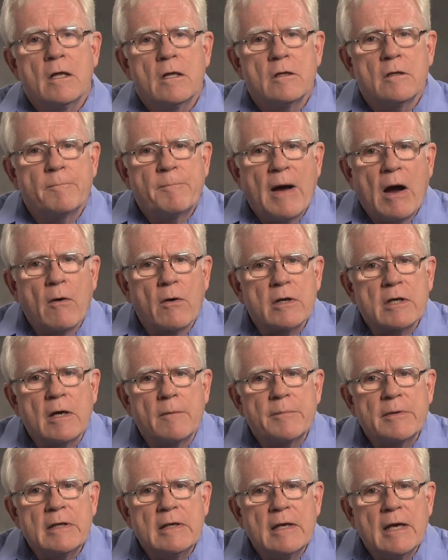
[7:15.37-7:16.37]
The power
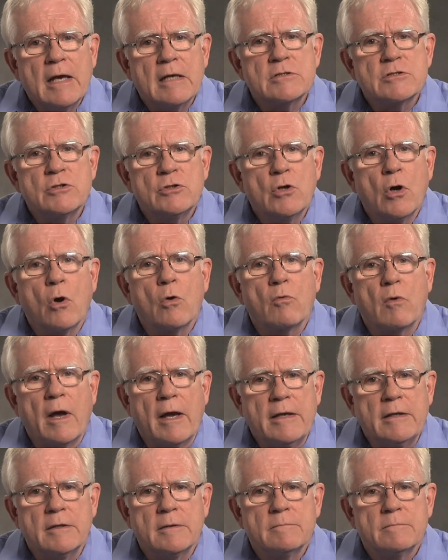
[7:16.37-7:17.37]
company has no
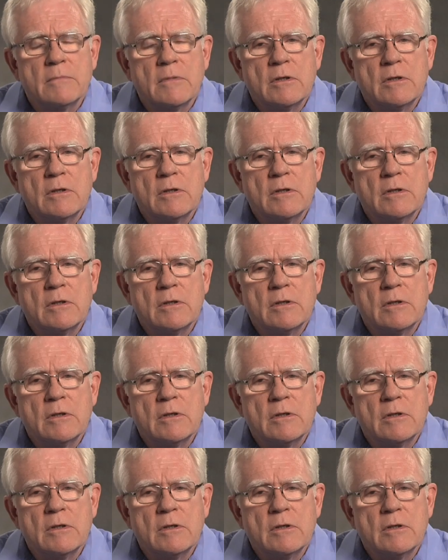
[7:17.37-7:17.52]
right